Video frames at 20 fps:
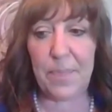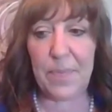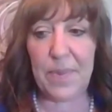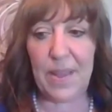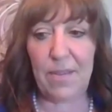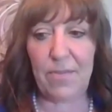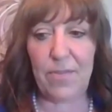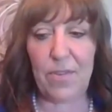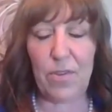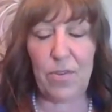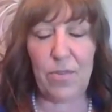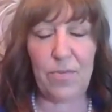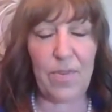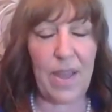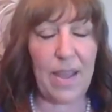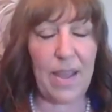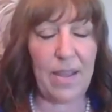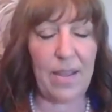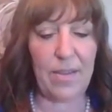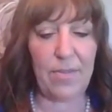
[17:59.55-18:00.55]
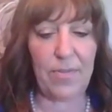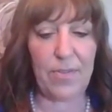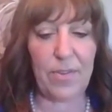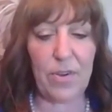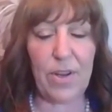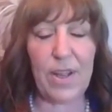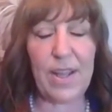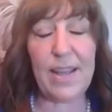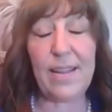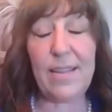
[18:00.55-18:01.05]
If
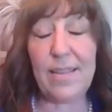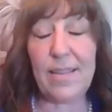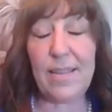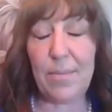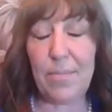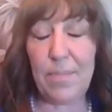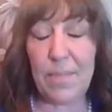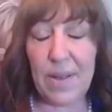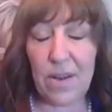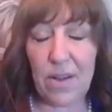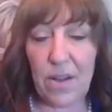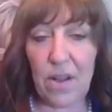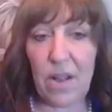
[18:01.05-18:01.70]
you're in the middle